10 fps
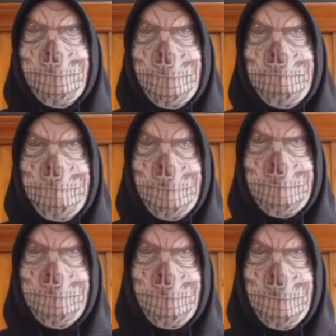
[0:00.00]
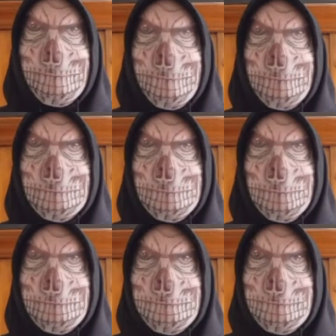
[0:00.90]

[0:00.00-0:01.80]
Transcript: the Thripp and Franken Show.